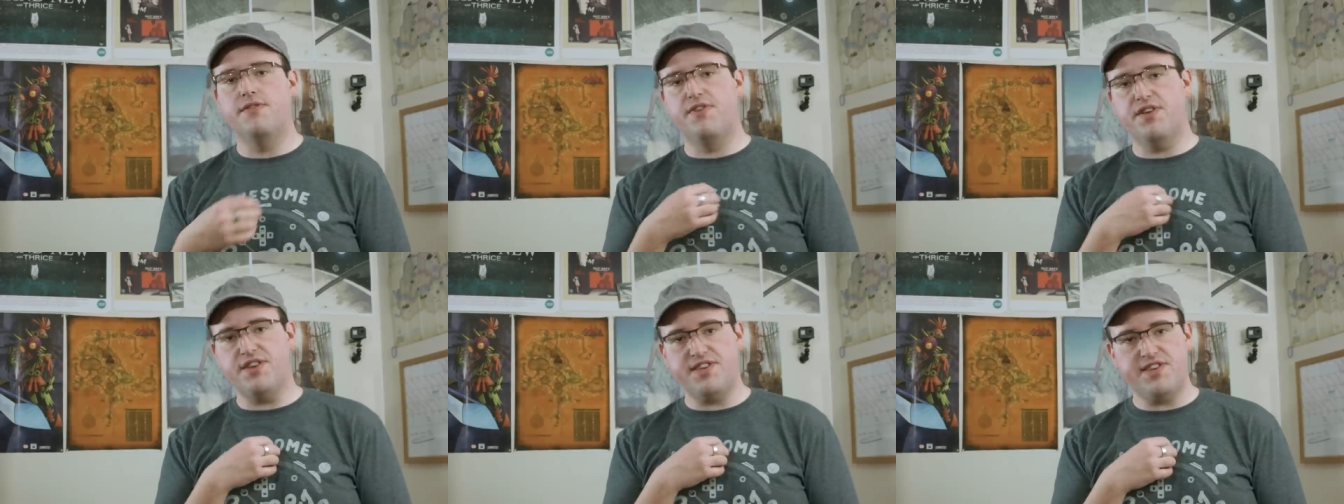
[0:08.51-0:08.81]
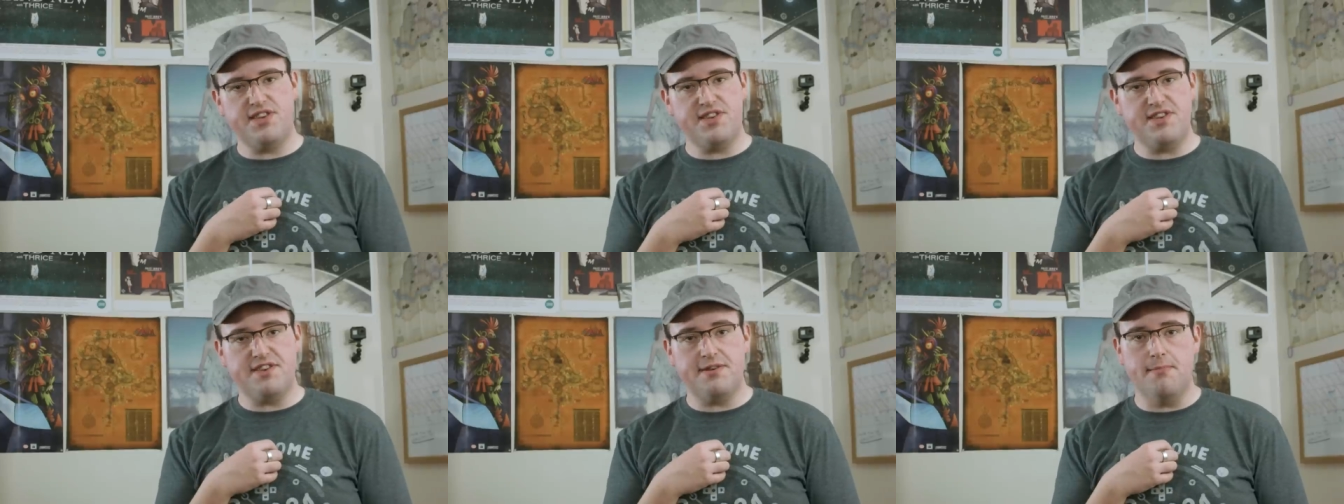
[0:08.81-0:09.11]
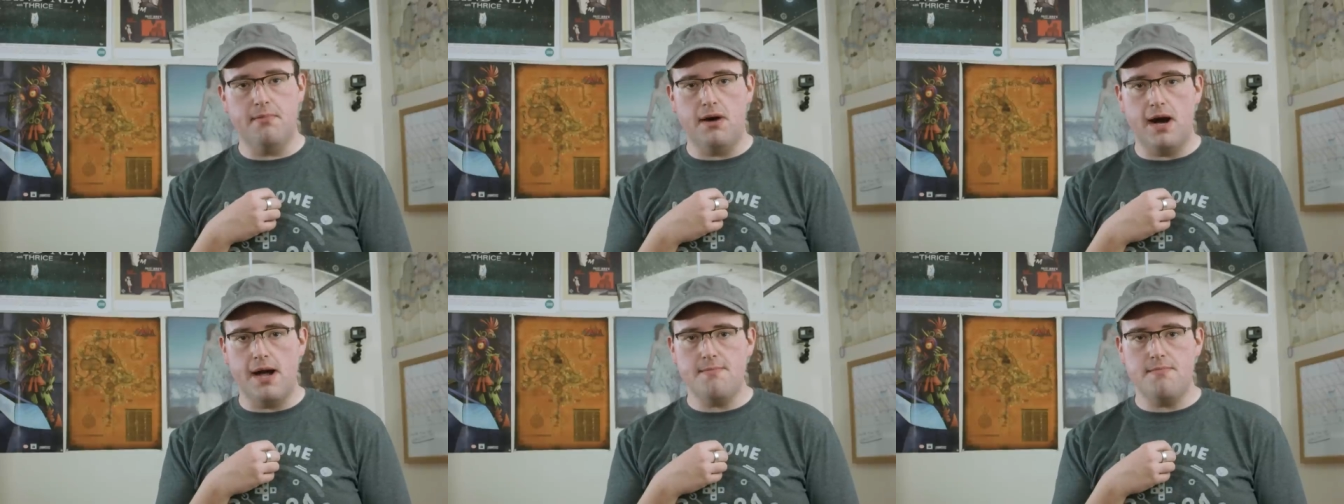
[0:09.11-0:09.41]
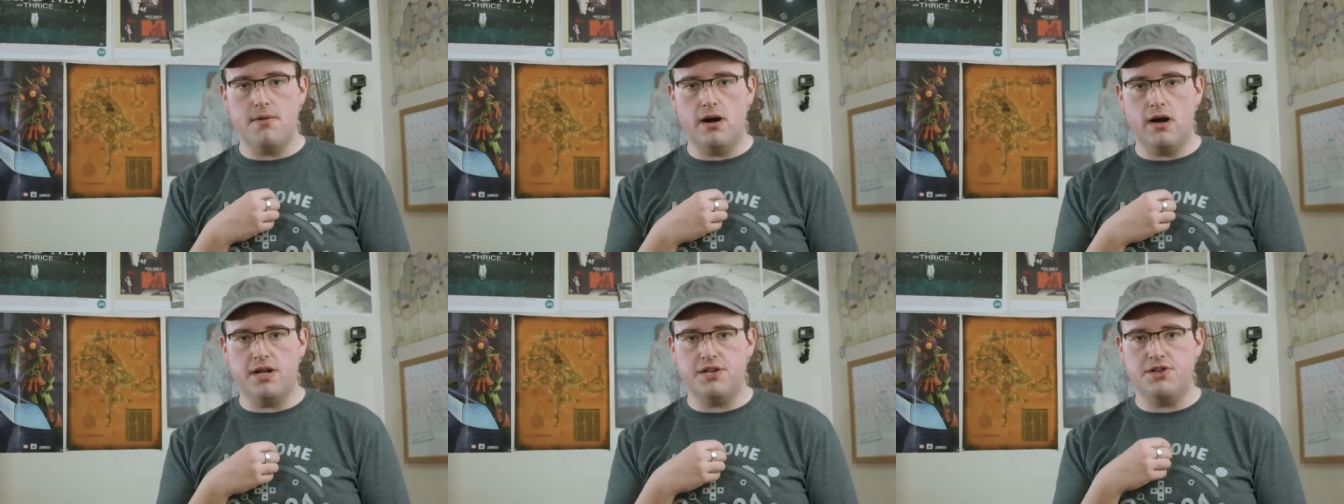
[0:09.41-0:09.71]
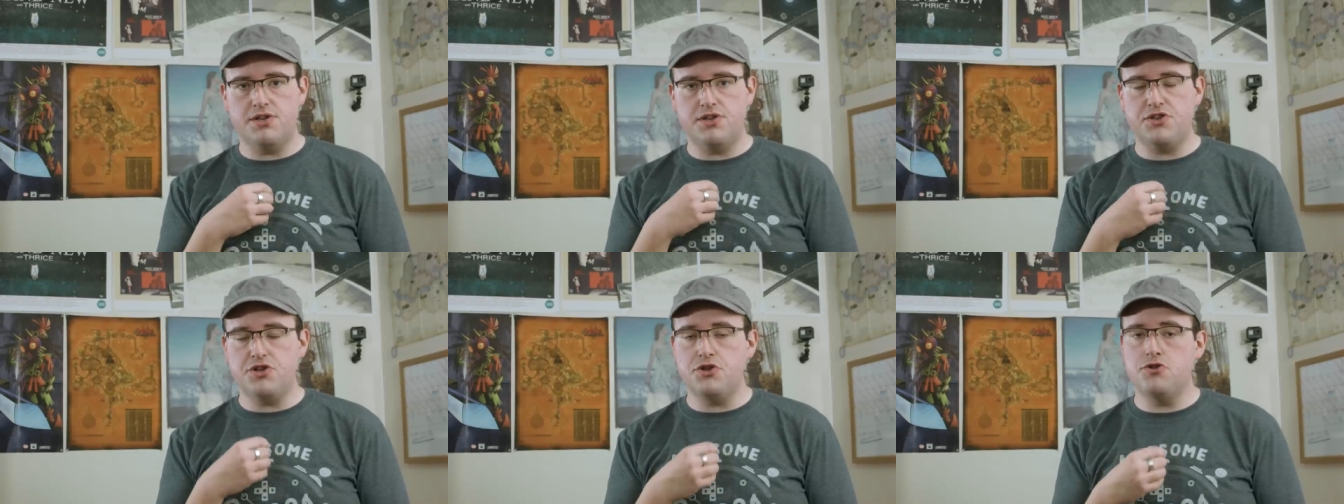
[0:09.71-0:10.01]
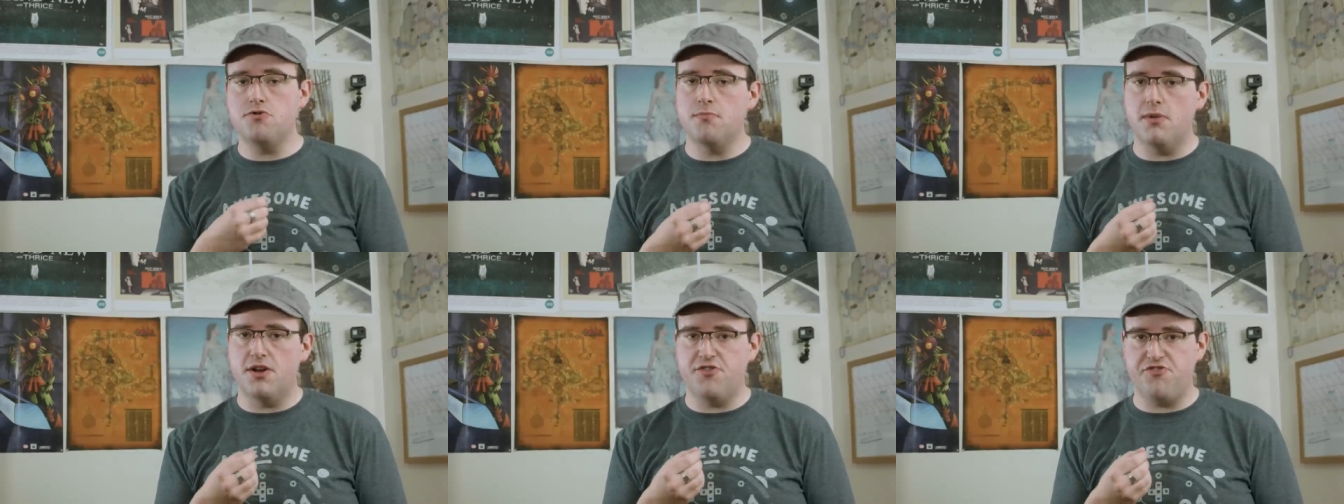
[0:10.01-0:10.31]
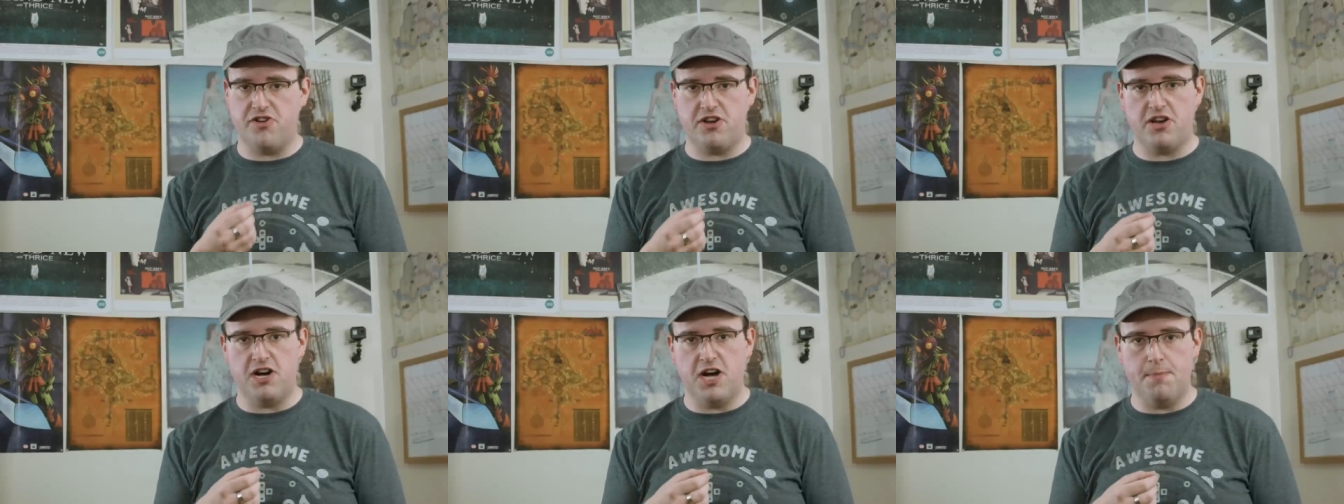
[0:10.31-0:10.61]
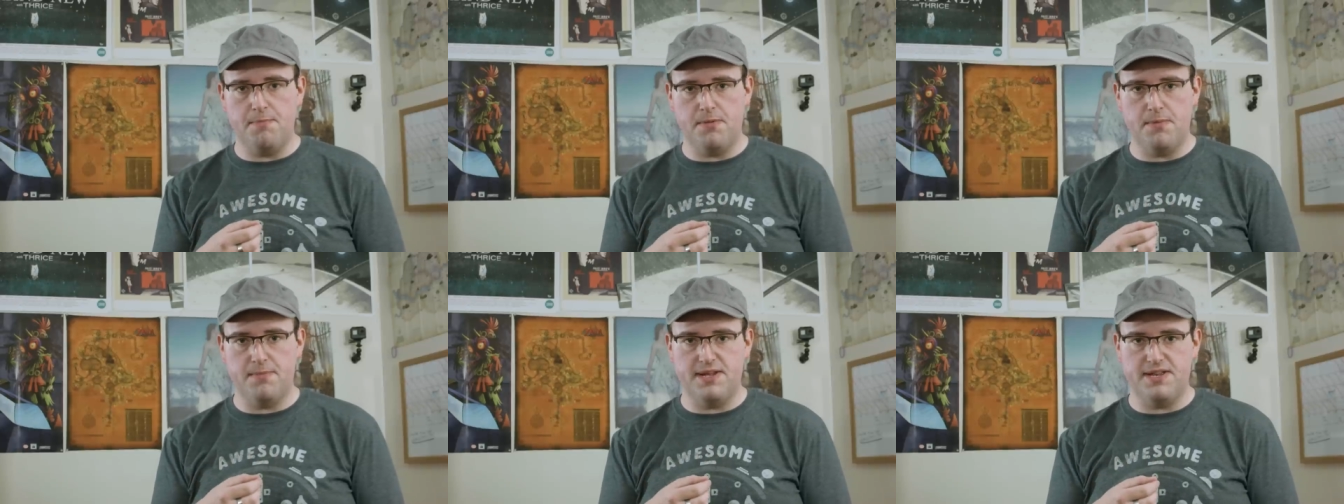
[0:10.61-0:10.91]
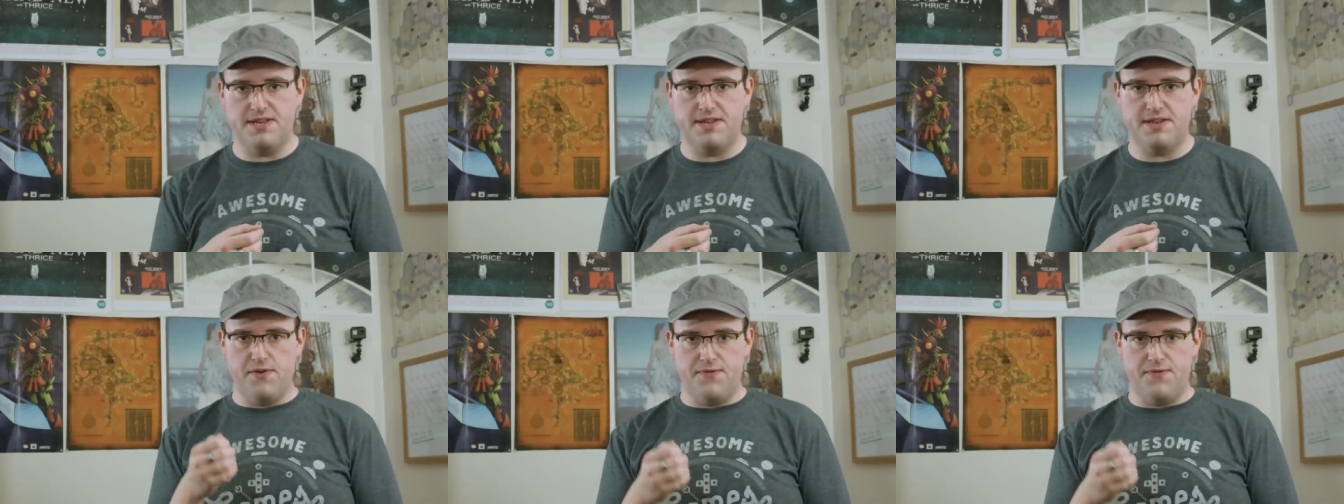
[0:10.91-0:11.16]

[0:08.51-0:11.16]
This is, to my mind, too much a compliment.